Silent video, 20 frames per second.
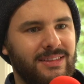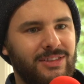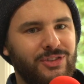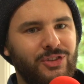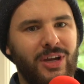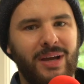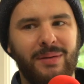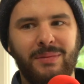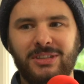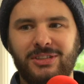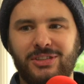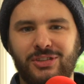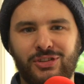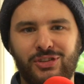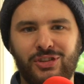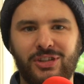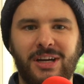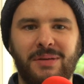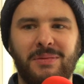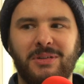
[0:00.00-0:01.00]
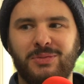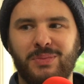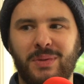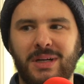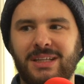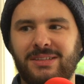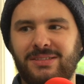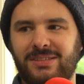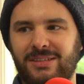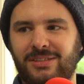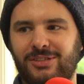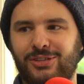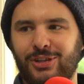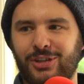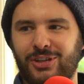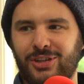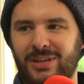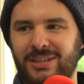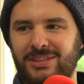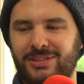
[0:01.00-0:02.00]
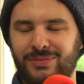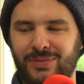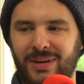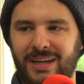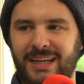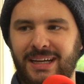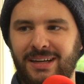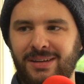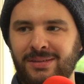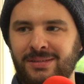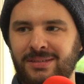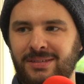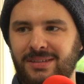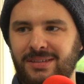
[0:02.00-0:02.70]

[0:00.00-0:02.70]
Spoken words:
So how much, do you know how much money is in circulation right now?